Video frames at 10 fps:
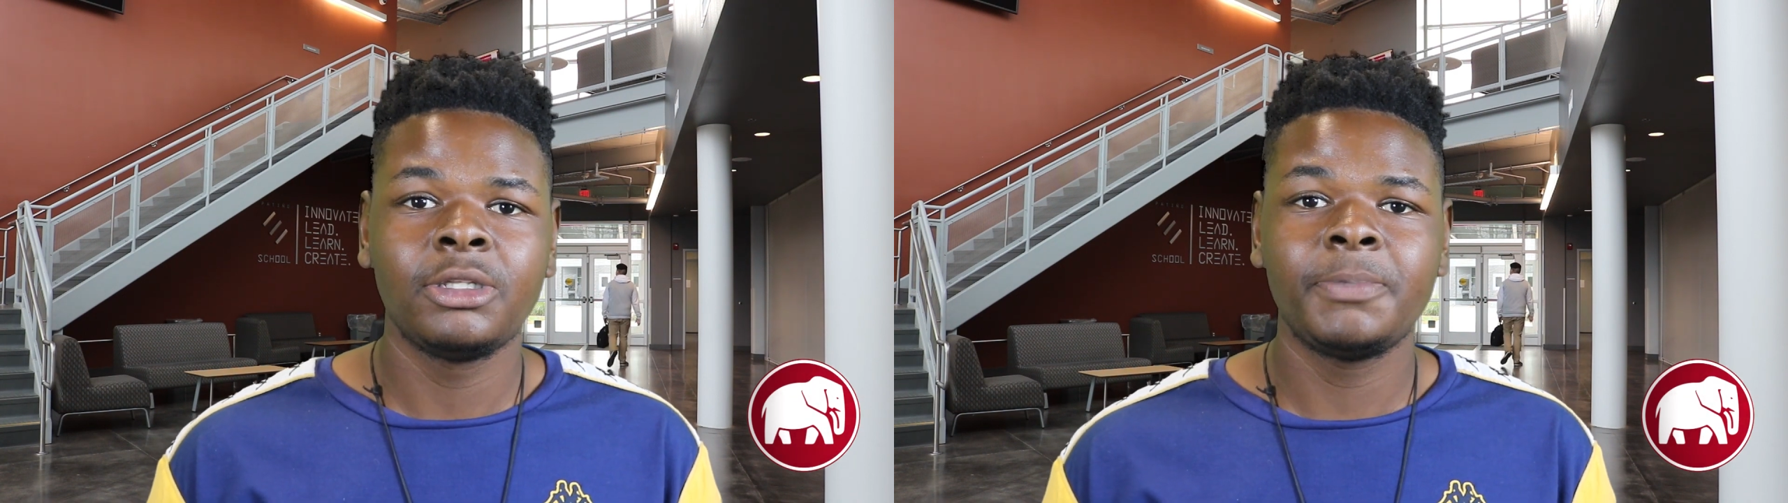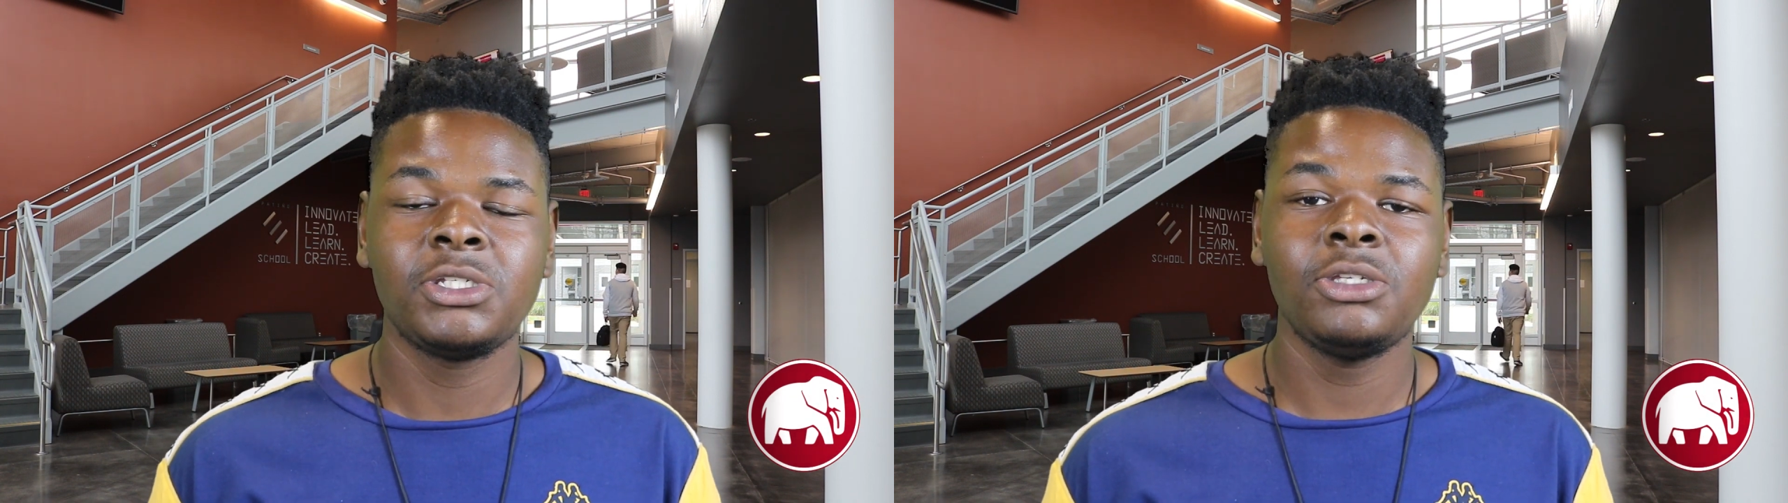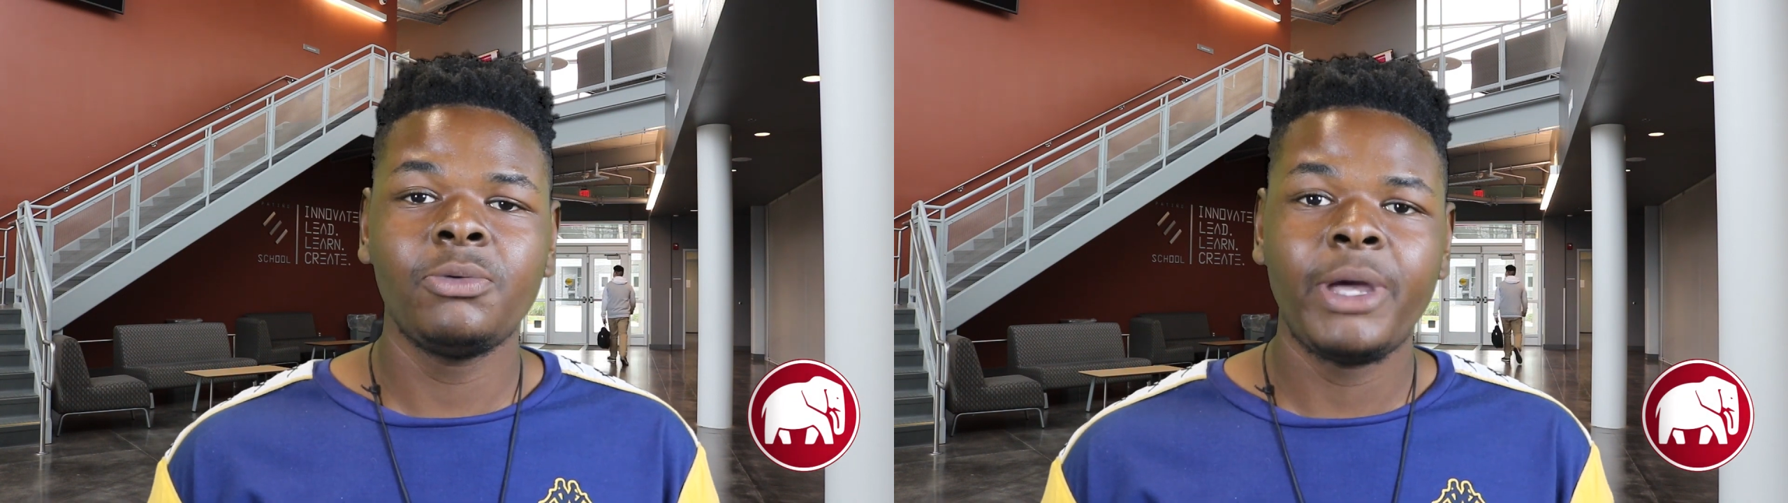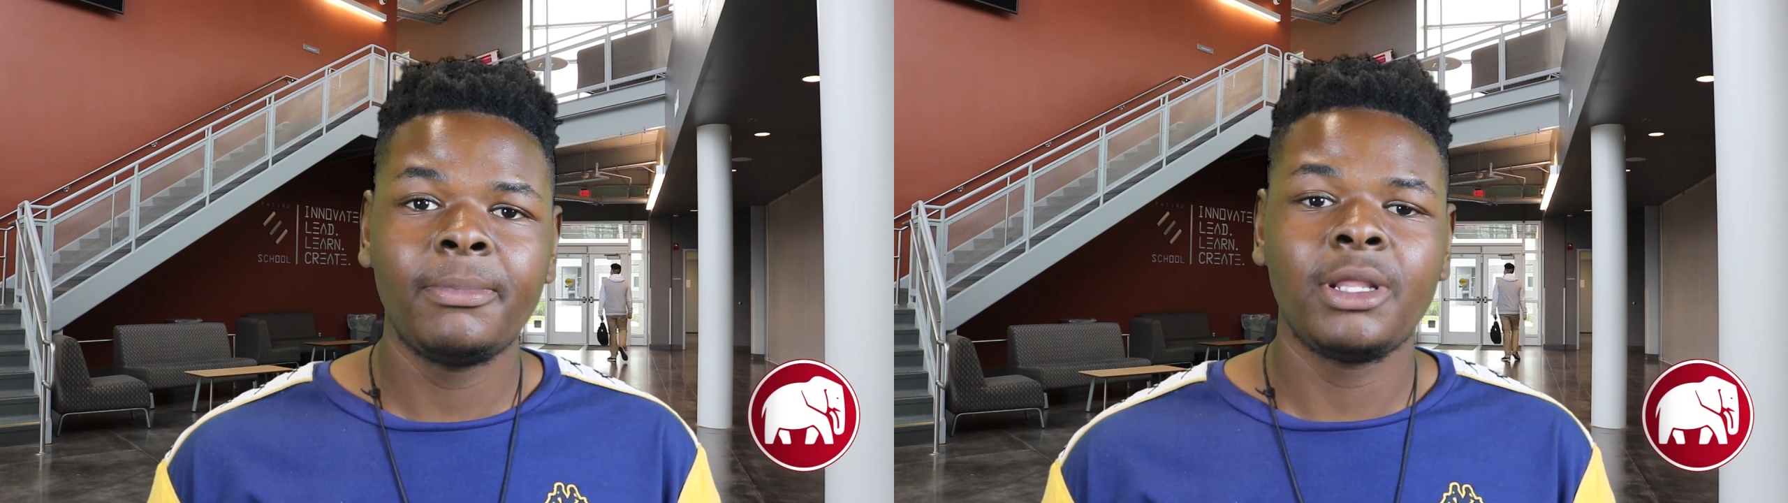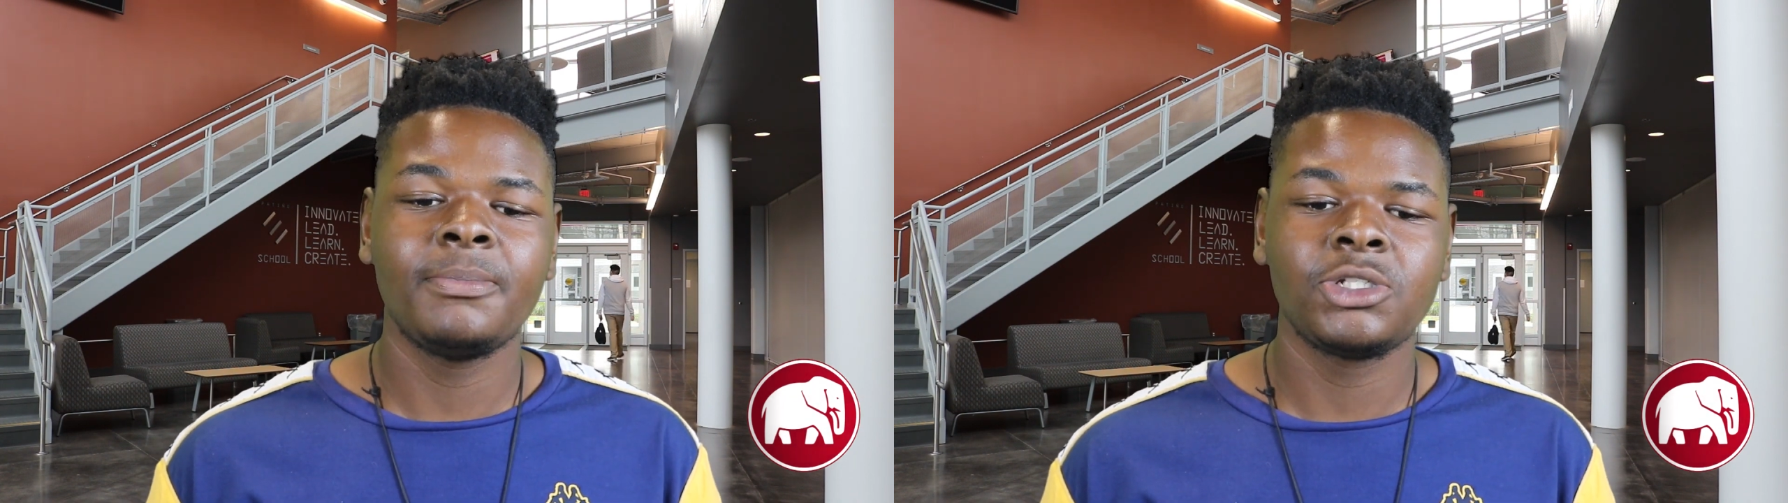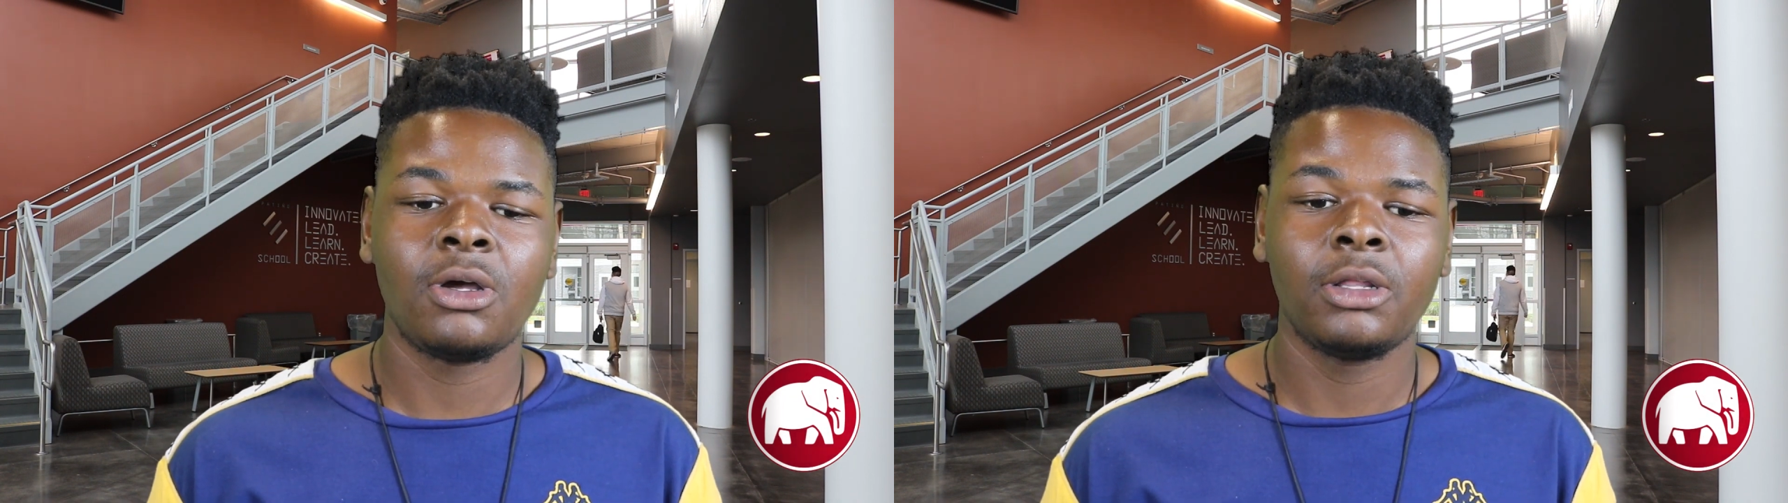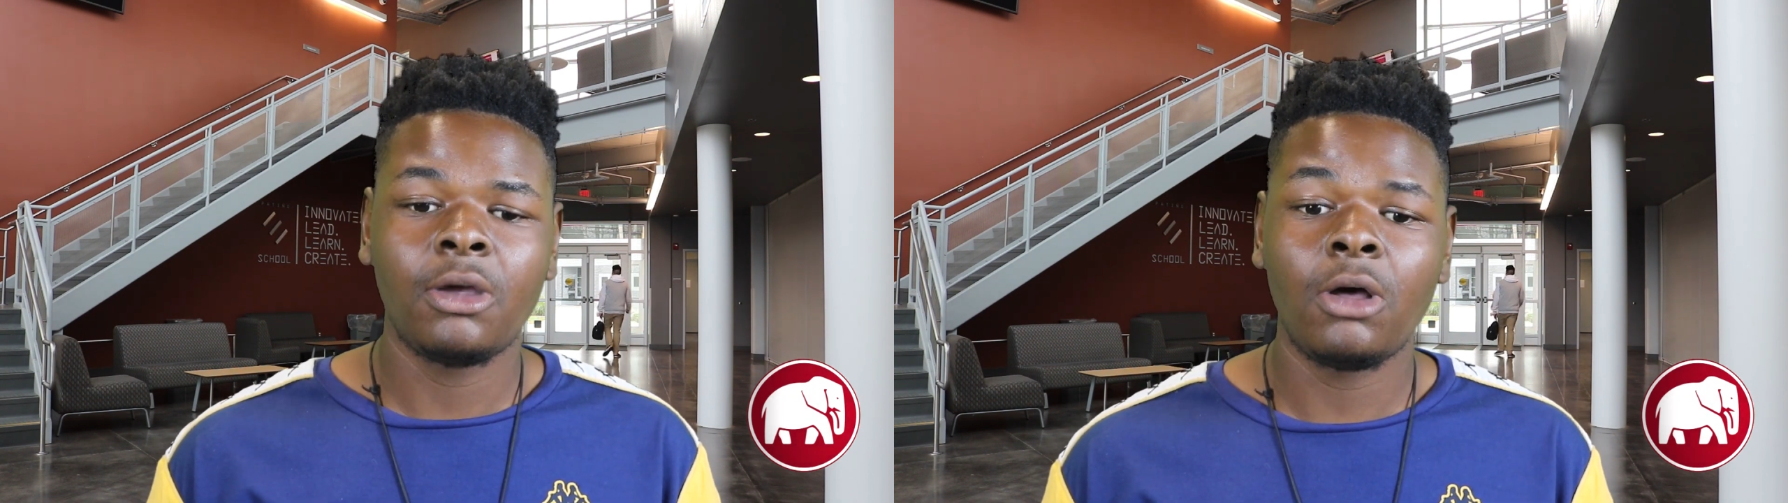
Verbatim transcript: The Patino Web Club is calling